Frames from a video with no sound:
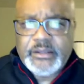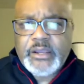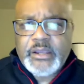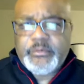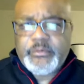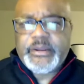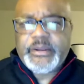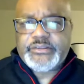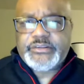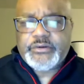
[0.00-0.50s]

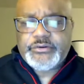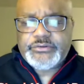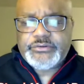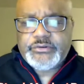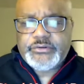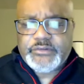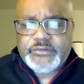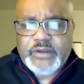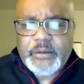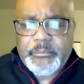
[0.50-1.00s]
when I told you
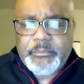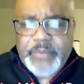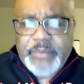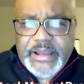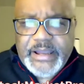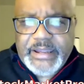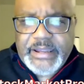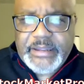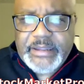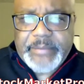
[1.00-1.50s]
to start
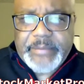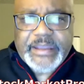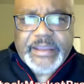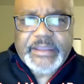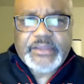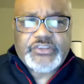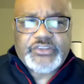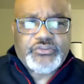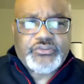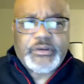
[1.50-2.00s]
buying back
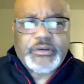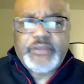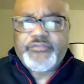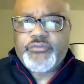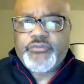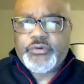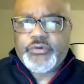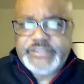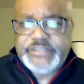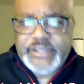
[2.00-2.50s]
in
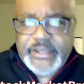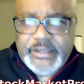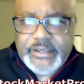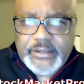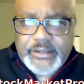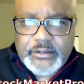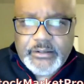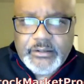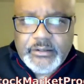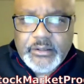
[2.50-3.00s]

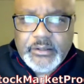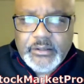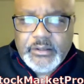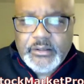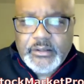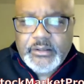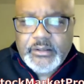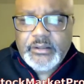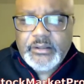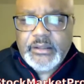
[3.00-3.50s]
2014,
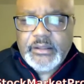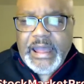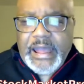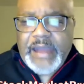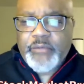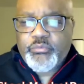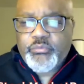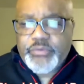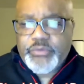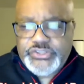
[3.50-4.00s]

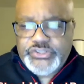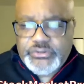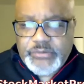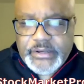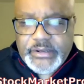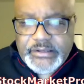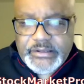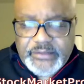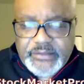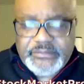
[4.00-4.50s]
I wish you
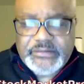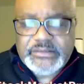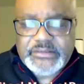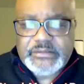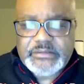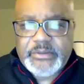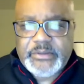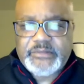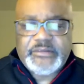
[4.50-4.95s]
had listened to me.